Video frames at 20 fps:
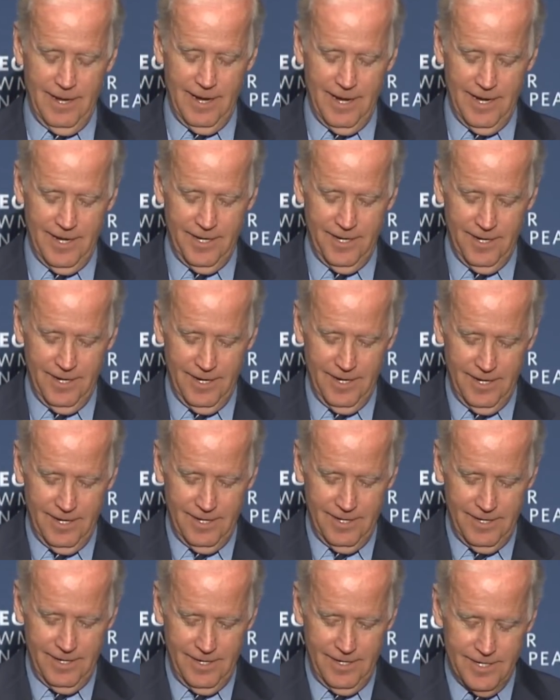And
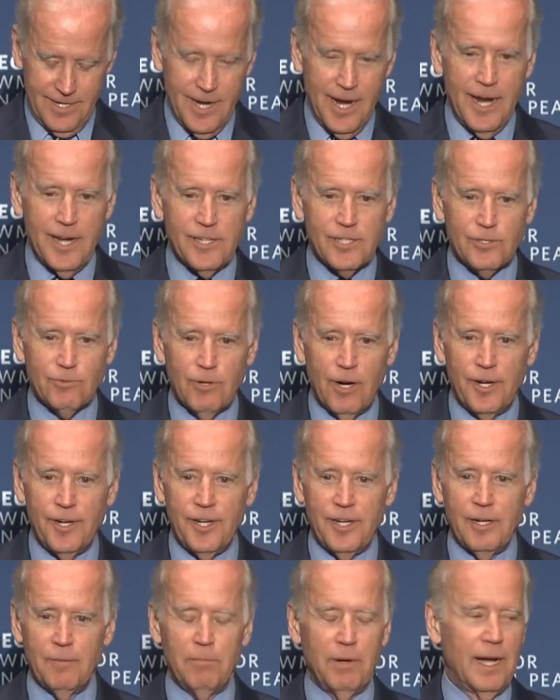Yeats,
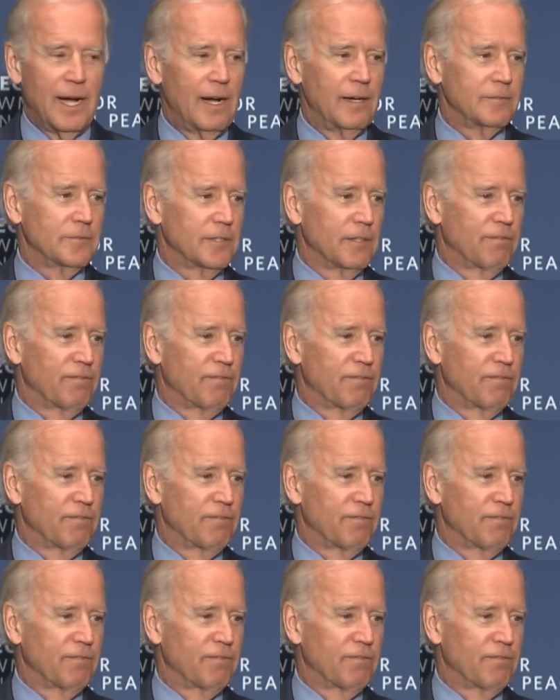writing about